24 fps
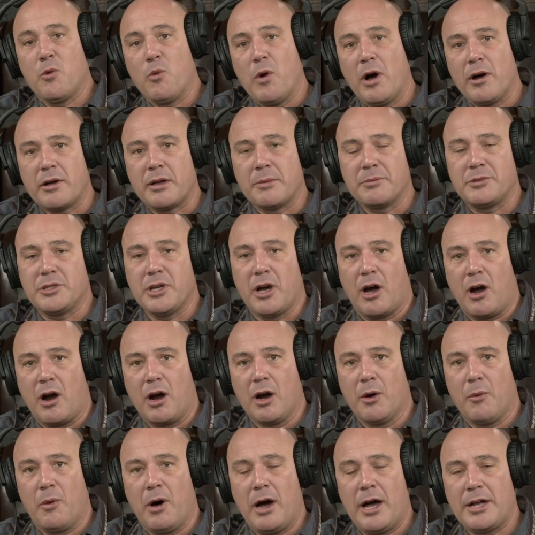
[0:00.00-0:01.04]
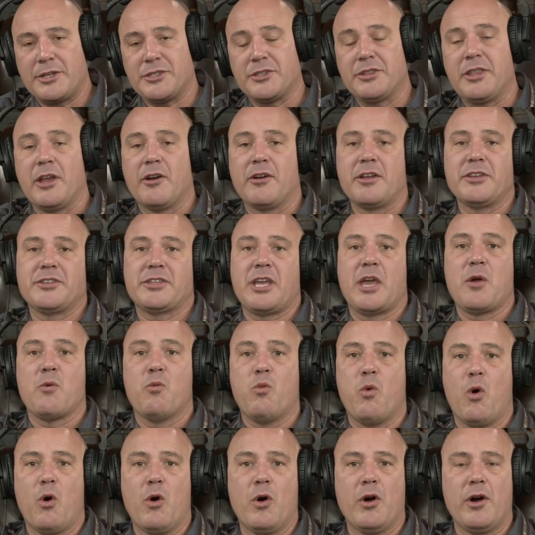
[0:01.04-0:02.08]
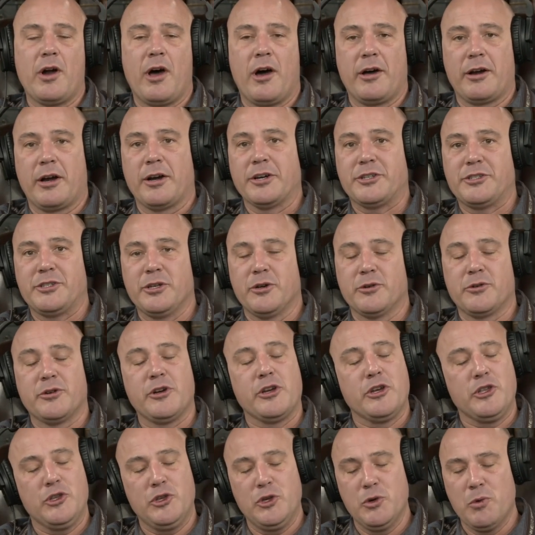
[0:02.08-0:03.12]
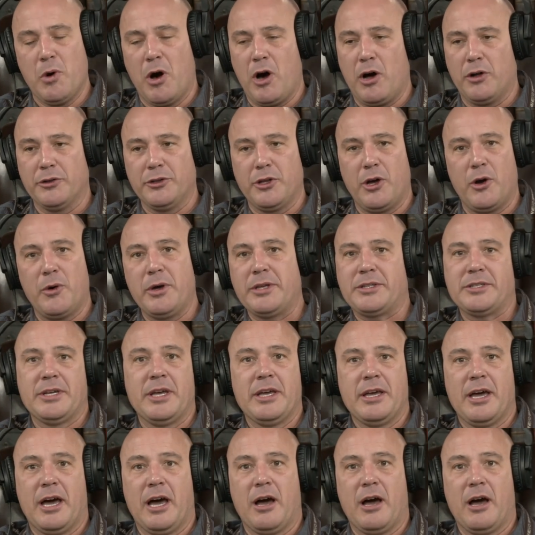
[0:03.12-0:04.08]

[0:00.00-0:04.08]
welcome to Our Watch. There is a war on our children. You all know it.